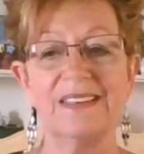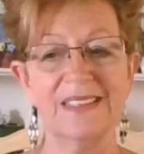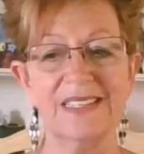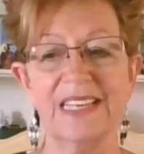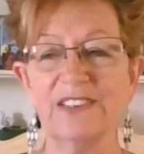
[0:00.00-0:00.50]

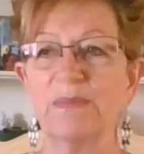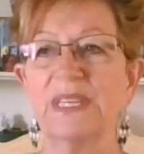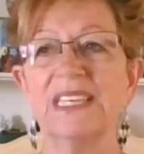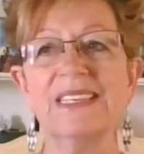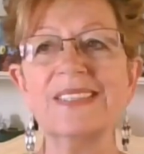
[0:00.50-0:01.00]
doesn't have to
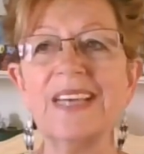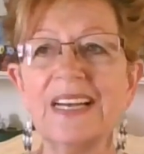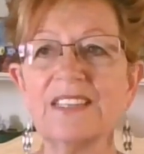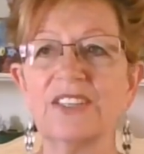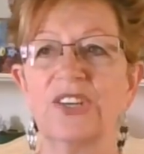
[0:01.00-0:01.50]
be the
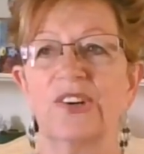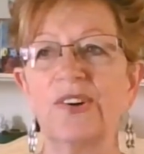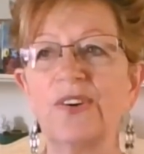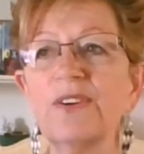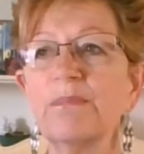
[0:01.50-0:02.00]
exact
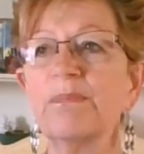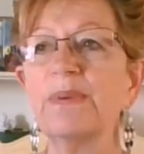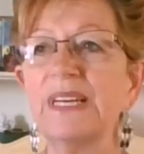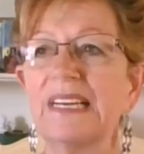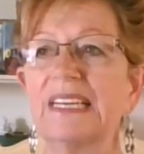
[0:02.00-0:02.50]
dog,
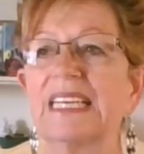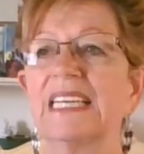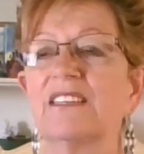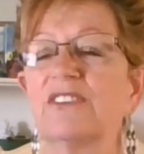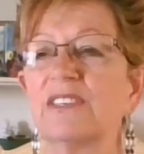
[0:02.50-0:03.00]
but
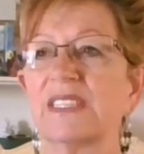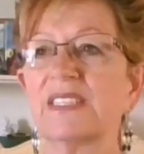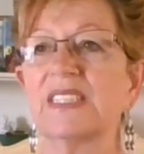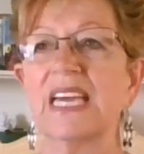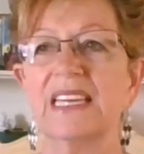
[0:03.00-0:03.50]
it
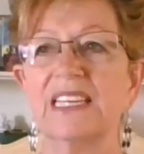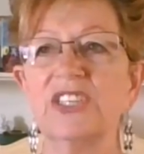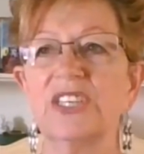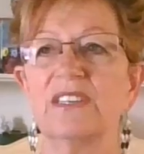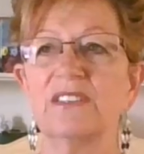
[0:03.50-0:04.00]
looks
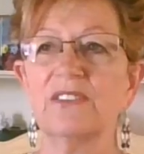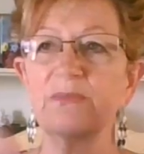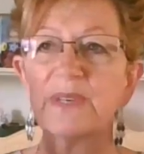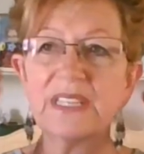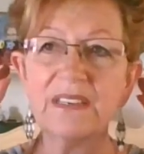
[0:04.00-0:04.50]
tannish
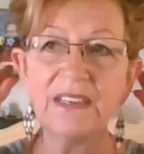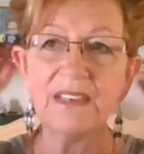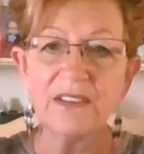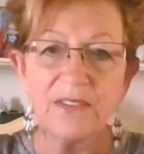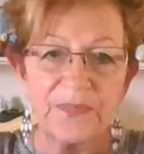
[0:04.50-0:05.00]
colored with
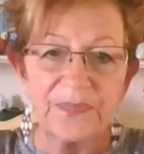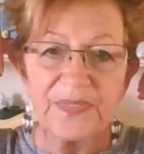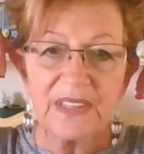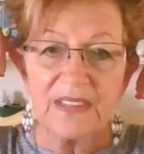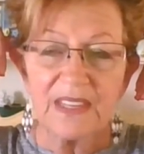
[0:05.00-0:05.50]

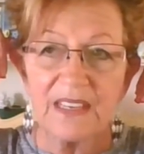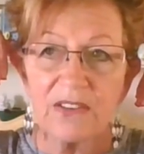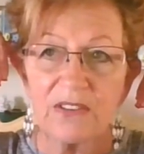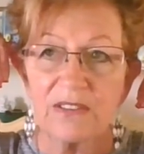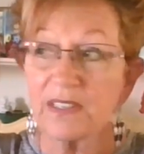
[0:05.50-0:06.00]

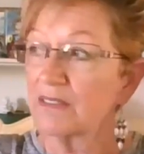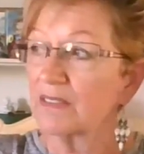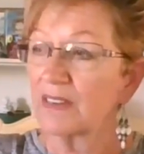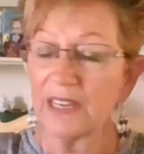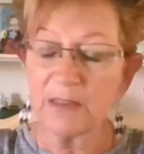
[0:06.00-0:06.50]
ears
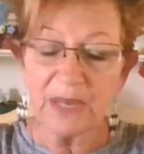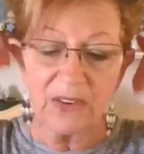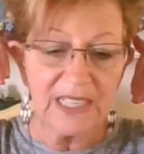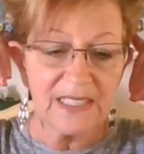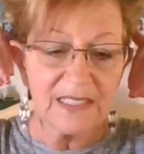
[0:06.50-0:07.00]
like my
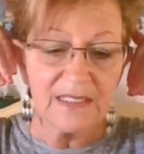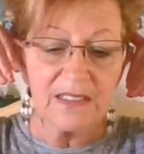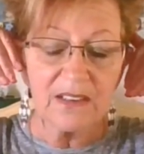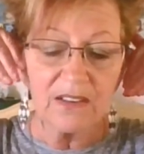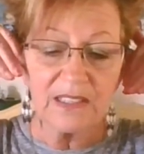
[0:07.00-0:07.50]

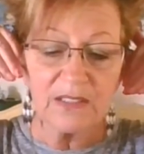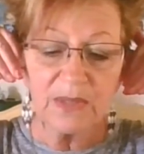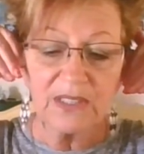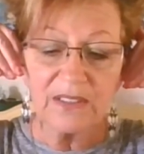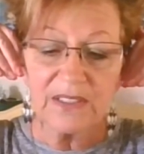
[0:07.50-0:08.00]
grandson's dog is
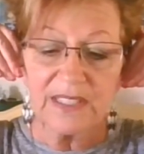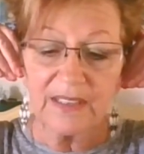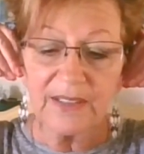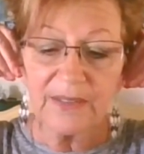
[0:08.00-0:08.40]
what it looks